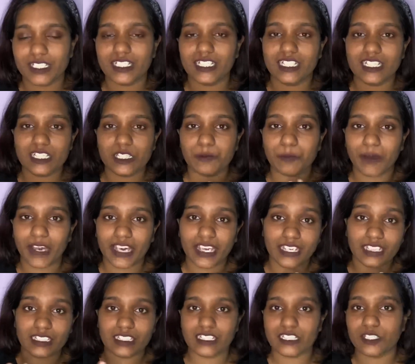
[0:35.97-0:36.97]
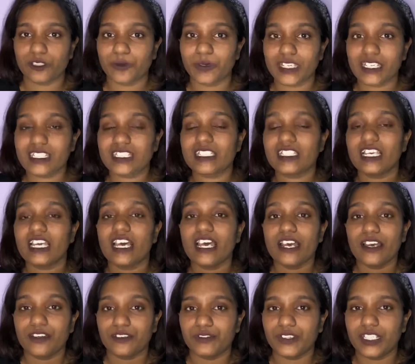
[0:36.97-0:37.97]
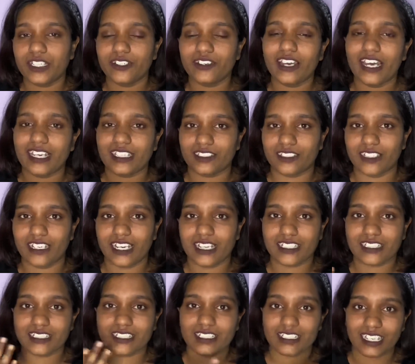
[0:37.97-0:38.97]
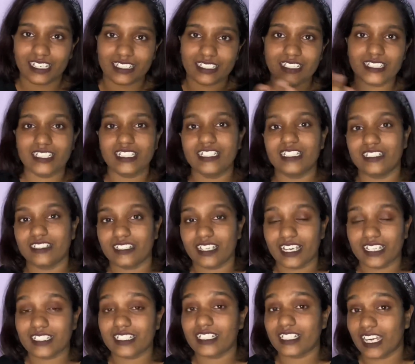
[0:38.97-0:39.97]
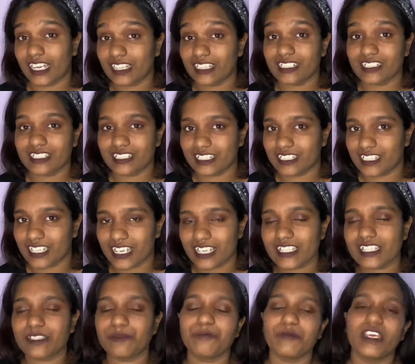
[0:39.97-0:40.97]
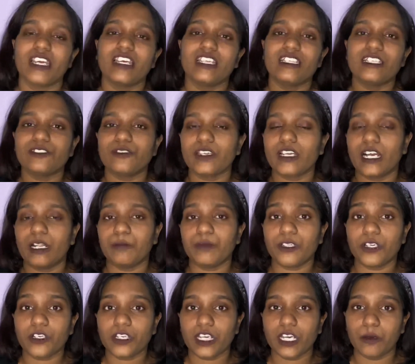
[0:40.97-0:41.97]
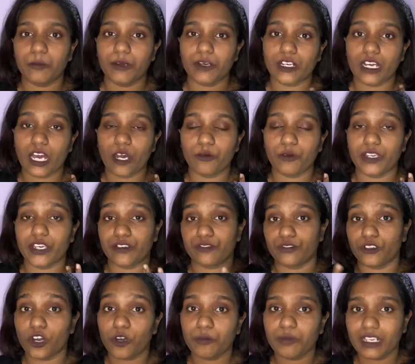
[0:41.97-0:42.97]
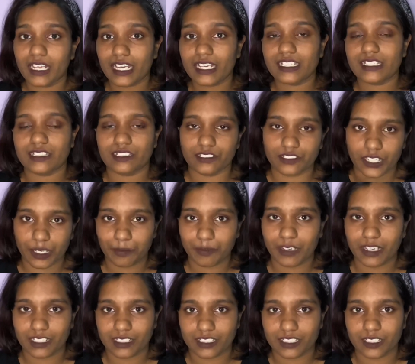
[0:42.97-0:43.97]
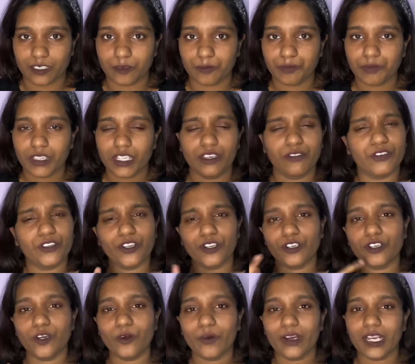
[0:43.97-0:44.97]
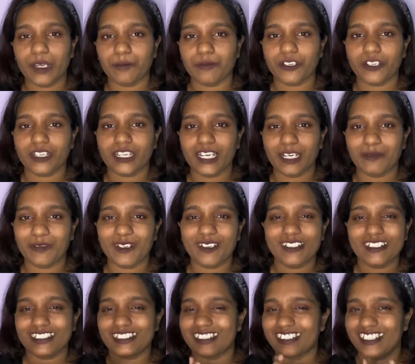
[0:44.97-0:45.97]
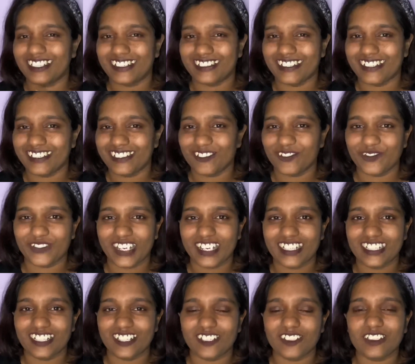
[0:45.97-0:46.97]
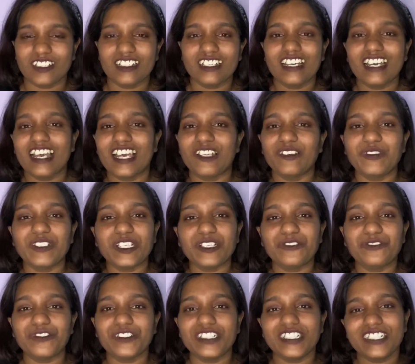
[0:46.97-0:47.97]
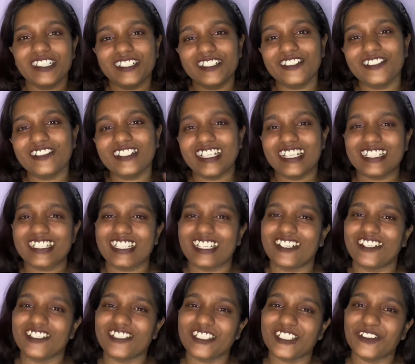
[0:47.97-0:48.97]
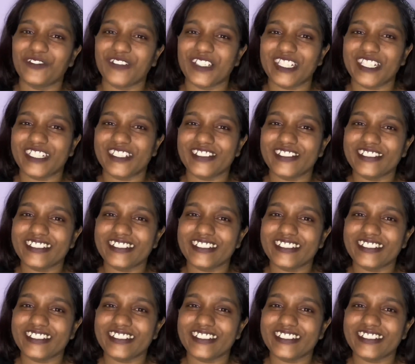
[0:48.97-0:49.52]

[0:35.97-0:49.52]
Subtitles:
inspired this week's video, as you guys can see as the title suggests. This week I'll be talking about how we have normalized rape culture. If you don't know what I'm talking about, stick around to find out. And without further ado, let's get on to the video.